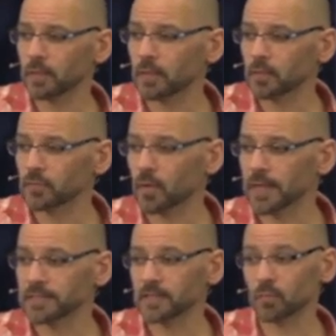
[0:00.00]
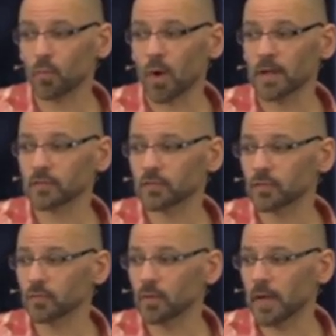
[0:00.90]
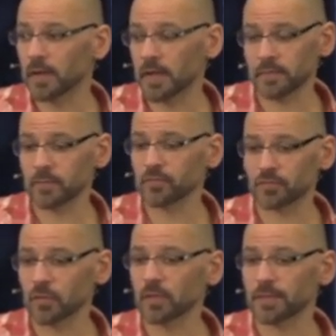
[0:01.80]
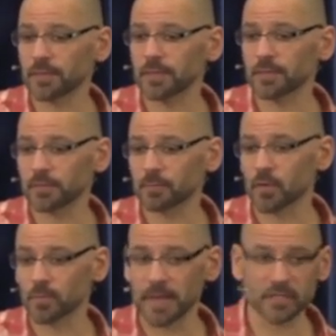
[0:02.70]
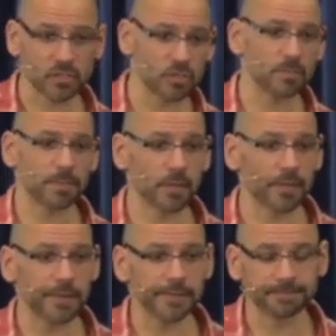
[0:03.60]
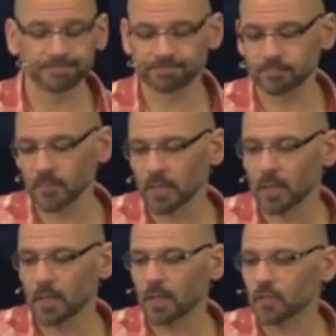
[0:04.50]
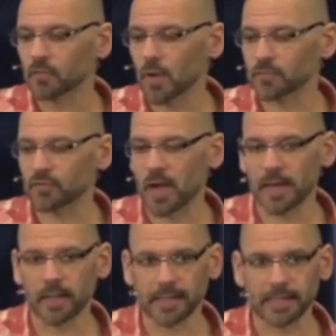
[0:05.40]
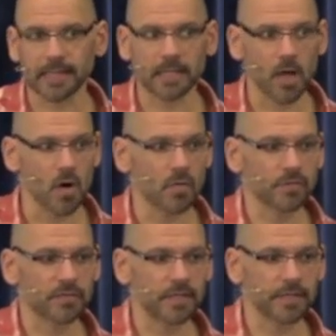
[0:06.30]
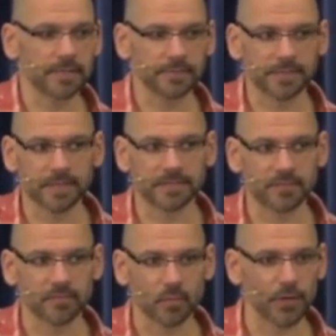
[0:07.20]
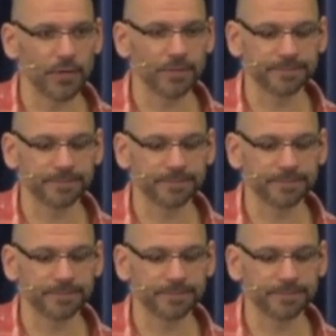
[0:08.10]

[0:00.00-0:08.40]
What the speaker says: So I didn't want to. It was still in the probation period. So I was trying to like lay low until it kicked in for real.